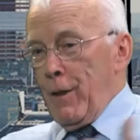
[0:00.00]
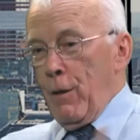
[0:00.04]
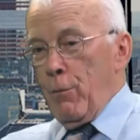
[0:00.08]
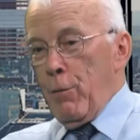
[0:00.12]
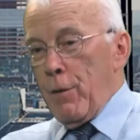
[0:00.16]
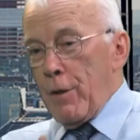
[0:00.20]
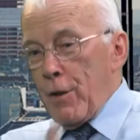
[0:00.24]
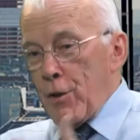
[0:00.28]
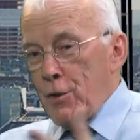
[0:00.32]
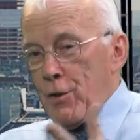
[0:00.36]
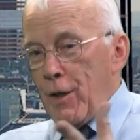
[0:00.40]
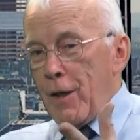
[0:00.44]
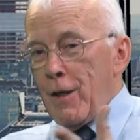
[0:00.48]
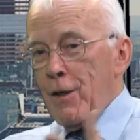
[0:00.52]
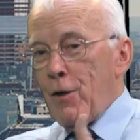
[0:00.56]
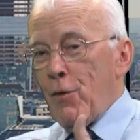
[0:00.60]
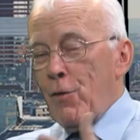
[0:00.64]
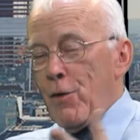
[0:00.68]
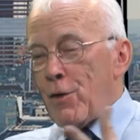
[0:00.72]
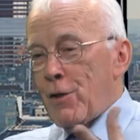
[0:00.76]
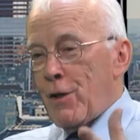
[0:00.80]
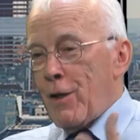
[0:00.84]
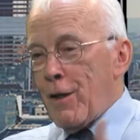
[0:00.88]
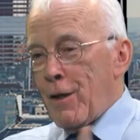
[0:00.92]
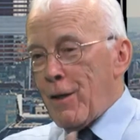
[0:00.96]
went to China
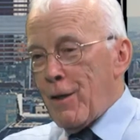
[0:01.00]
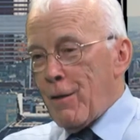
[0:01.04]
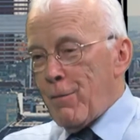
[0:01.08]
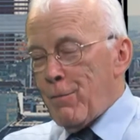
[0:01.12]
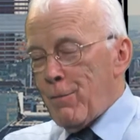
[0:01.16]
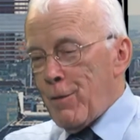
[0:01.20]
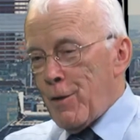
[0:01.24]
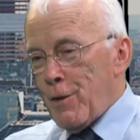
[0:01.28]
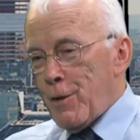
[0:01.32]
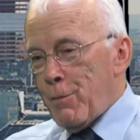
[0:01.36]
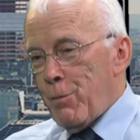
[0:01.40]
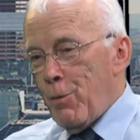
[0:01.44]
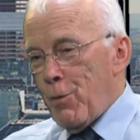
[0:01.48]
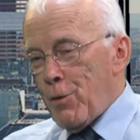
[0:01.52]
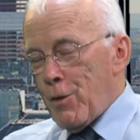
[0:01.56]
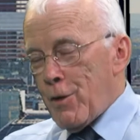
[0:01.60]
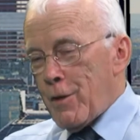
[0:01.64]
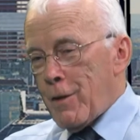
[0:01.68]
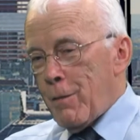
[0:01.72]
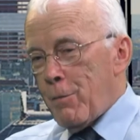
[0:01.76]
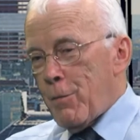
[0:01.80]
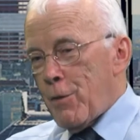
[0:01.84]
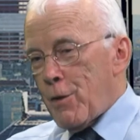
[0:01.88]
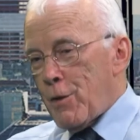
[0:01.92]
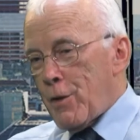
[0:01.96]
recently and spoke to
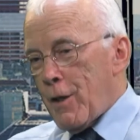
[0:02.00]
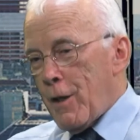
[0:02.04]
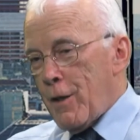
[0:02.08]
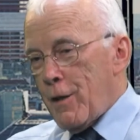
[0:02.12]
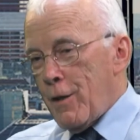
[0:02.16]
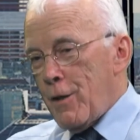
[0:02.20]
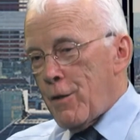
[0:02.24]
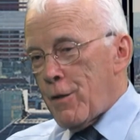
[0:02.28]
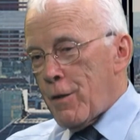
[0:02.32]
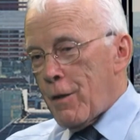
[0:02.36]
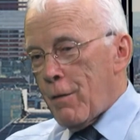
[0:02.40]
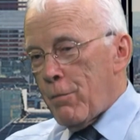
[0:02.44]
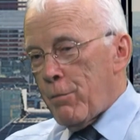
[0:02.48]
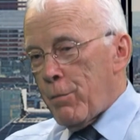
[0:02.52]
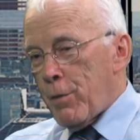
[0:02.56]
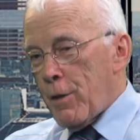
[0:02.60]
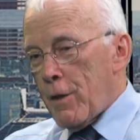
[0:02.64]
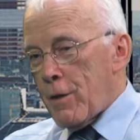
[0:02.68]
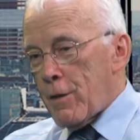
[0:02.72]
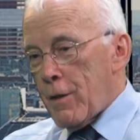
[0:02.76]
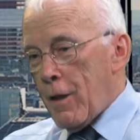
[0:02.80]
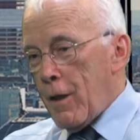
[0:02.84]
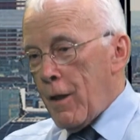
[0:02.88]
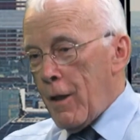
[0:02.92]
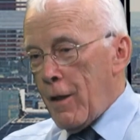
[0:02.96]
some of the Chinese
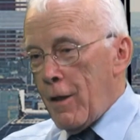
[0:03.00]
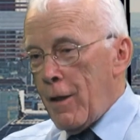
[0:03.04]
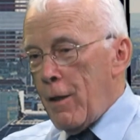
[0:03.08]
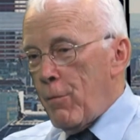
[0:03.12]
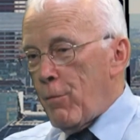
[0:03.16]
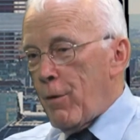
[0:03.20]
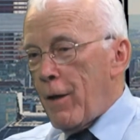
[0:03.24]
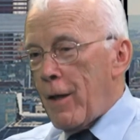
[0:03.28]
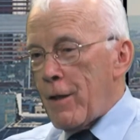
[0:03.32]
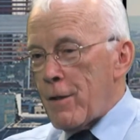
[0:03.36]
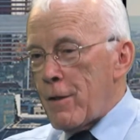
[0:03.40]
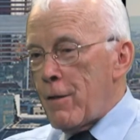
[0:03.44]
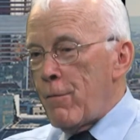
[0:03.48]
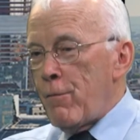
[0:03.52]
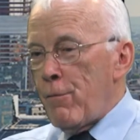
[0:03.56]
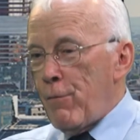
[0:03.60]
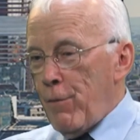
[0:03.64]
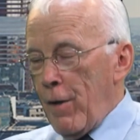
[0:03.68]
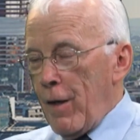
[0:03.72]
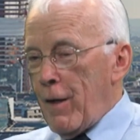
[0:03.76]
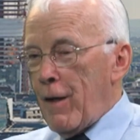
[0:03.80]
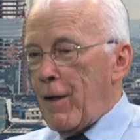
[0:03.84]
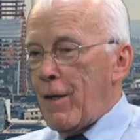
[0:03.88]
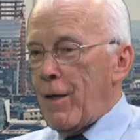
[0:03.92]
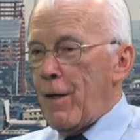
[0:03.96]
companies, and they were actually
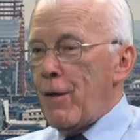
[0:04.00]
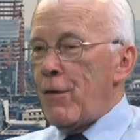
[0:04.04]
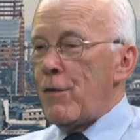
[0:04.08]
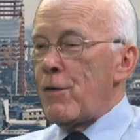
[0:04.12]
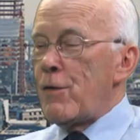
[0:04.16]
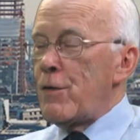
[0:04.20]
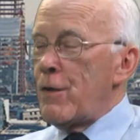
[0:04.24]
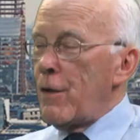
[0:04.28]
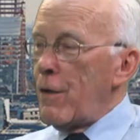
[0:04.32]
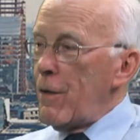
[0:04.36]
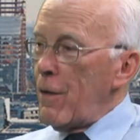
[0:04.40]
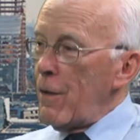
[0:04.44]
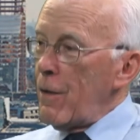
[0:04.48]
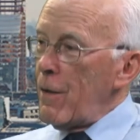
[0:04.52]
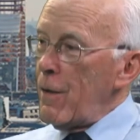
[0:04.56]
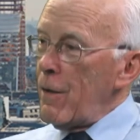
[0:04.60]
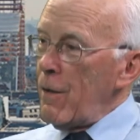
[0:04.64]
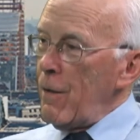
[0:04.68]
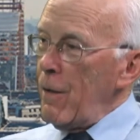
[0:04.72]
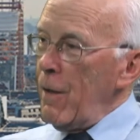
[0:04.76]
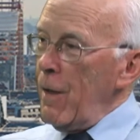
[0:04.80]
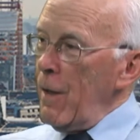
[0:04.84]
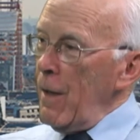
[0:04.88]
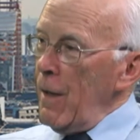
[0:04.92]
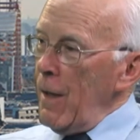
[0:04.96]
very interested at
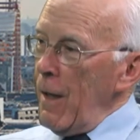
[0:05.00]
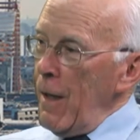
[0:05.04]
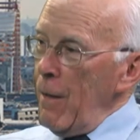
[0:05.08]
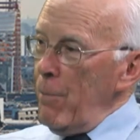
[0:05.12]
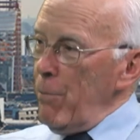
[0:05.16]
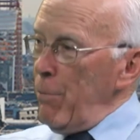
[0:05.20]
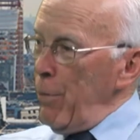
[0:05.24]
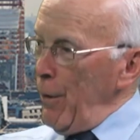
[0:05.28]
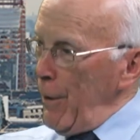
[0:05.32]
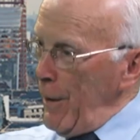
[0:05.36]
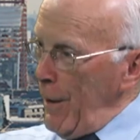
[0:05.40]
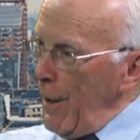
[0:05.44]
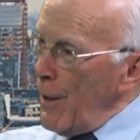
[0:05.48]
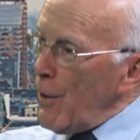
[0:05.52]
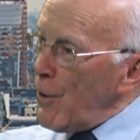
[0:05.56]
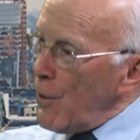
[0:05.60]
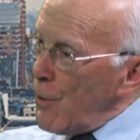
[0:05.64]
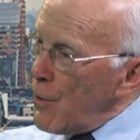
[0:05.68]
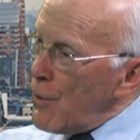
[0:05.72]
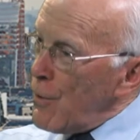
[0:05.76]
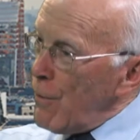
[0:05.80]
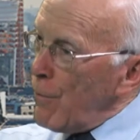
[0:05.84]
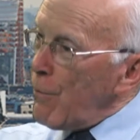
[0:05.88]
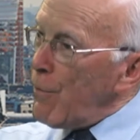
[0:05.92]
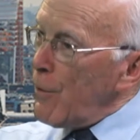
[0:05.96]
the
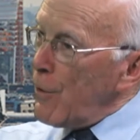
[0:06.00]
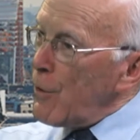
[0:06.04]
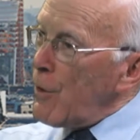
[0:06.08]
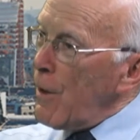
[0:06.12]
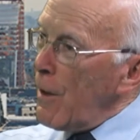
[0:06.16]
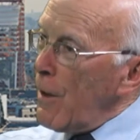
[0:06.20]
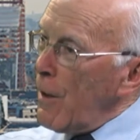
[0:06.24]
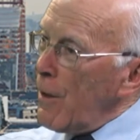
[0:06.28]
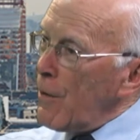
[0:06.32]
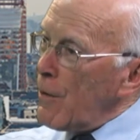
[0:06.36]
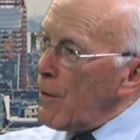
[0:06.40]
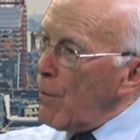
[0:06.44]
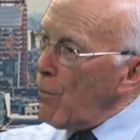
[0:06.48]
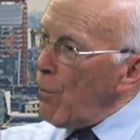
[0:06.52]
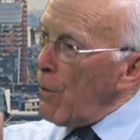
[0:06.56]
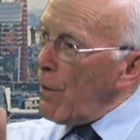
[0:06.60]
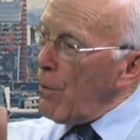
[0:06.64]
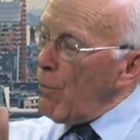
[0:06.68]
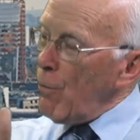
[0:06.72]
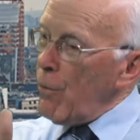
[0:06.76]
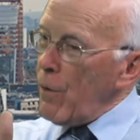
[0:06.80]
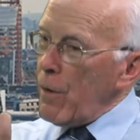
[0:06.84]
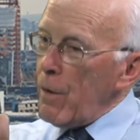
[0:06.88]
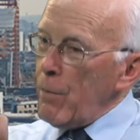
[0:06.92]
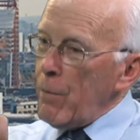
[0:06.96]
implications of the change and
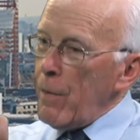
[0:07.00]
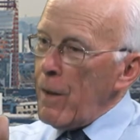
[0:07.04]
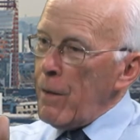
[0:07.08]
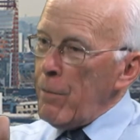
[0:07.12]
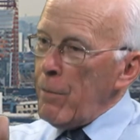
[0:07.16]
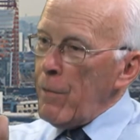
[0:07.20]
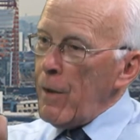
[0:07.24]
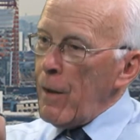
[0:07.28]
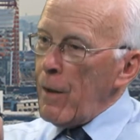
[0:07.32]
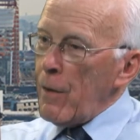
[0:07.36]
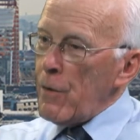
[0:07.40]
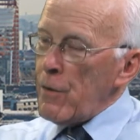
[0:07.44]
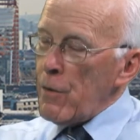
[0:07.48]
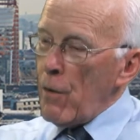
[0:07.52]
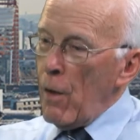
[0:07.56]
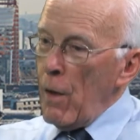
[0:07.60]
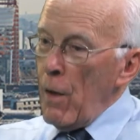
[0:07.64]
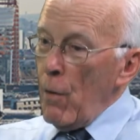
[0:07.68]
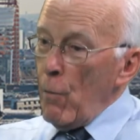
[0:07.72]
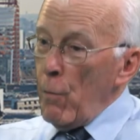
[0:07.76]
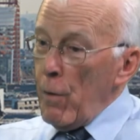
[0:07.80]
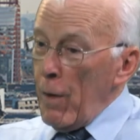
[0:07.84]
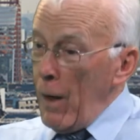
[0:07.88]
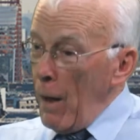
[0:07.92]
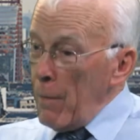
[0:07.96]
what it might mean. So
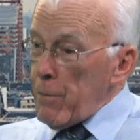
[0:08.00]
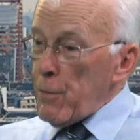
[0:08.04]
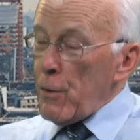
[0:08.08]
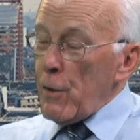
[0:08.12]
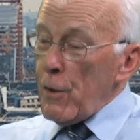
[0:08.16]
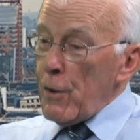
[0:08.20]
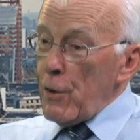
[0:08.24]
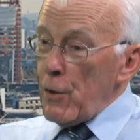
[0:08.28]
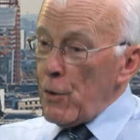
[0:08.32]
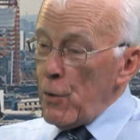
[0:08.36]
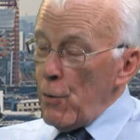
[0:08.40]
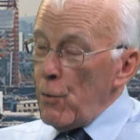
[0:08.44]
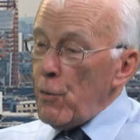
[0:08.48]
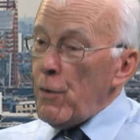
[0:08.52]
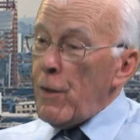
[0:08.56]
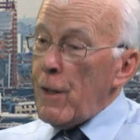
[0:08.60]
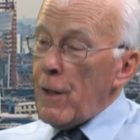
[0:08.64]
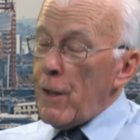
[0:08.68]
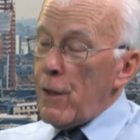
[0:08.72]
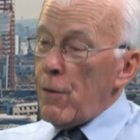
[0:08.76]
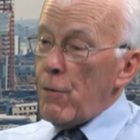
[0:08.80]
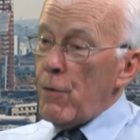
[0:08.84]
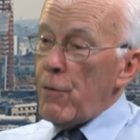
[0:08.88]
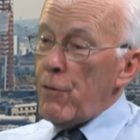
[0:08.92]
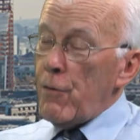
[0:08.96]
we absolutely do
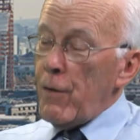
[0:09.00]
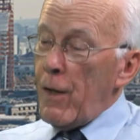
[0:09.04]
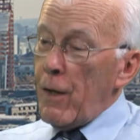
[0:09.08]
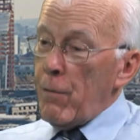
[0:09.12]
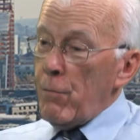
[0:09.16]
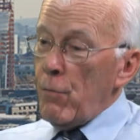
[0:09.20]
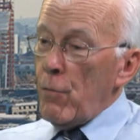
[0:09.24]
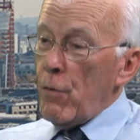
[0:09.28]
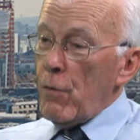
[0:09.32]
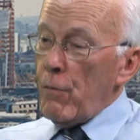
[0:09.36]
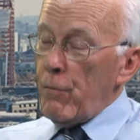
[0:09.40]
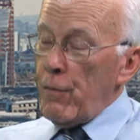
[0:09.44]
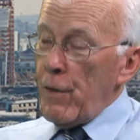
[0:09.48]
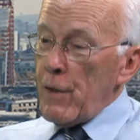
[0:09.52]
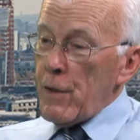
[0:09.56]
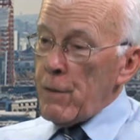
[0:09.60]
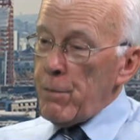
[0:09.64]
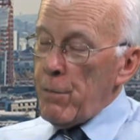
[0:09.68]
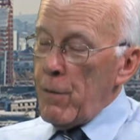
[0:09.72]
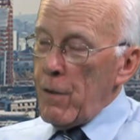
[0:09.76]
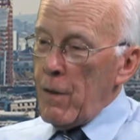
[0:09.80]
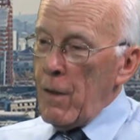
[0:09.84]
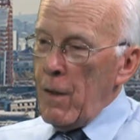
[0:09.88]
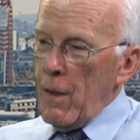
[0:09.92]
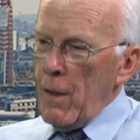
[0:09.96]
need to attract more
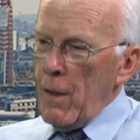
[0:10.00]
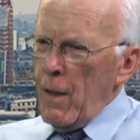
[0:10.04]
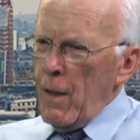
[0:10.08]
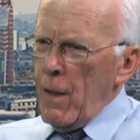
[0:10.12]
investment.